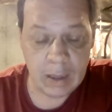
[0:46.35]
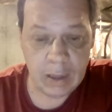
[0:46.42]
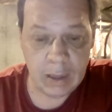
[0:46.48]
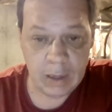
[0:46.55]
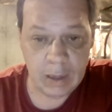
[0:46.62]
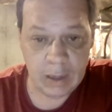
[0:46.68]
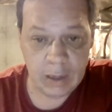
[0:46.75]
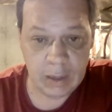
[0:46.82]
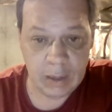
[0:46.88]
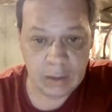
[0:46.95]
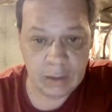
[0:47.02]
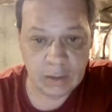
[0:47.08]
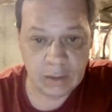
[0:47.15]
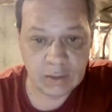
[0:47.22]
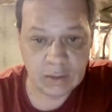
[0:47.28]
And
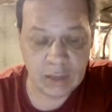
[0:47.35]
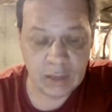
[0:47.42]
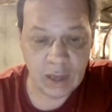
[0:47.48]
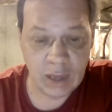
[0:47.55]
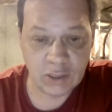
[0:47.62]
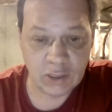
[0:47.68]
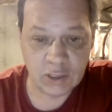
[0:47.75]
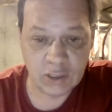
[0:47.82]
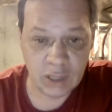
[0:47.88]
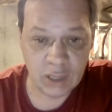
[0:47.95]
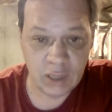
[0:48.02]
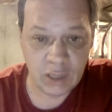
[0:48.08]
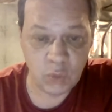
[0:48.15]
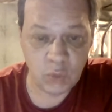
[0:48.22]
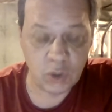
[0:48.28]
this is actually
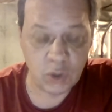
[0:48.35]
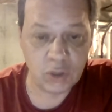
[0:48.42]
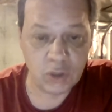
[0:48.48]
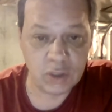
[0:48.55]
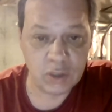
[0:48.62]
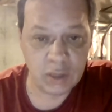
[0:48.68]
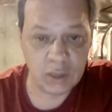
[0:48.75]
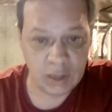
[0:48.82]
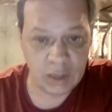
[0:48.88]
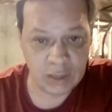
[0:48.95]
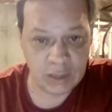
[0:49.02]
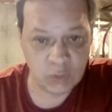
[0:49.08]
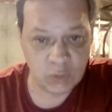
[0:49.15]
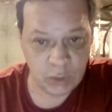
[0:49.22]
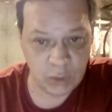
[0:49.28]
slightly worse than
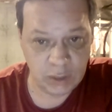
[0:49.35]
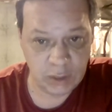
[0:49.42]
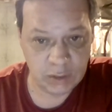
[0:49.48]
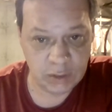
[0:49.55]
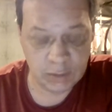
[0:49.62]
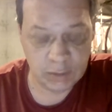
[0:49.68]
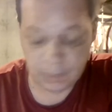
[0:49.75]
last week's.